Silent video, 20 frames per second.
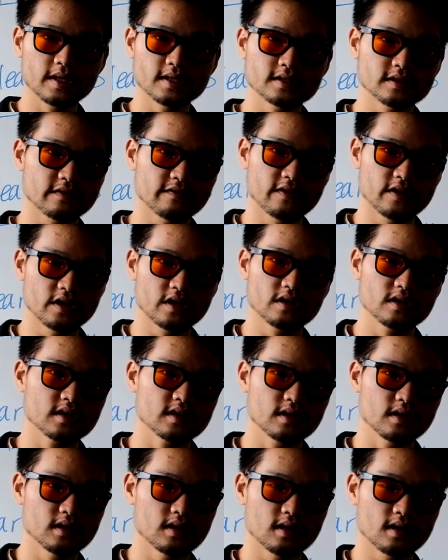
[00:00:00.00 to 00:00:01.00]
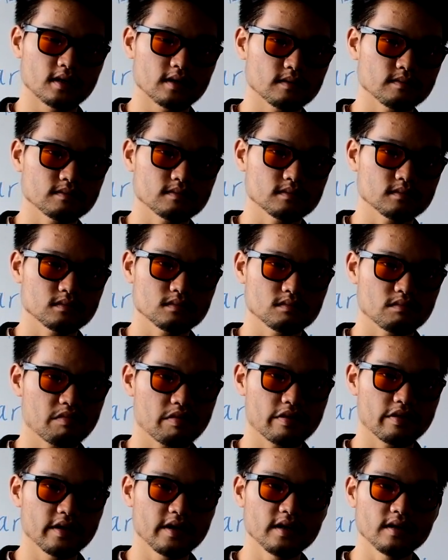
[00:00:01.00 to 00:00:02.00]
It's a very
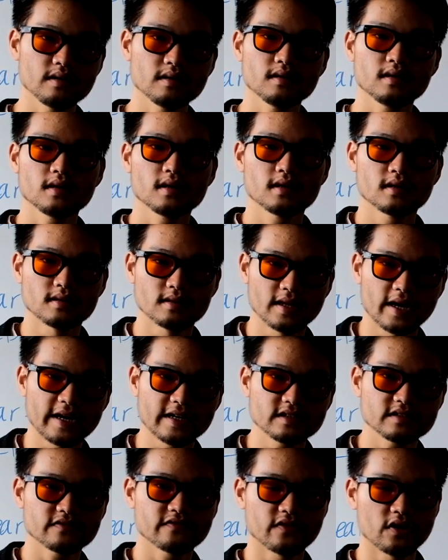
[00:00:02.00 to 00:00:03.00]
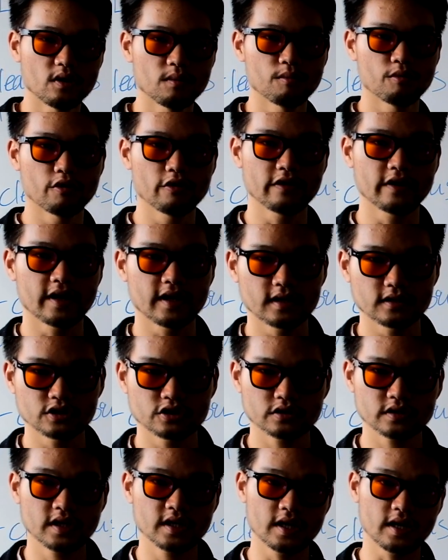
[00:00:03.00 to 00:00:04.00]
thin, light foam board that I
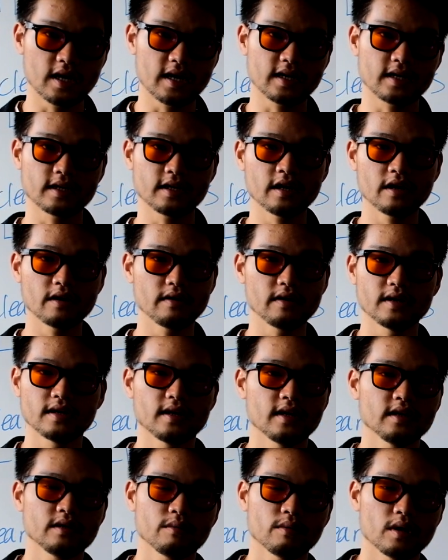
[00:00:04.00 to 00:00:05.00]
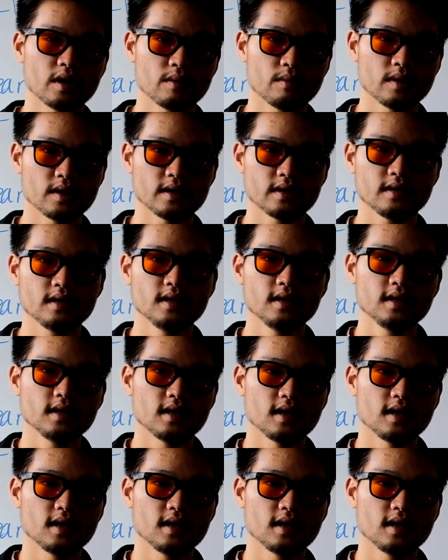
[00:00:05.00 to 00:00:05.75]
can carry it anywhere I want.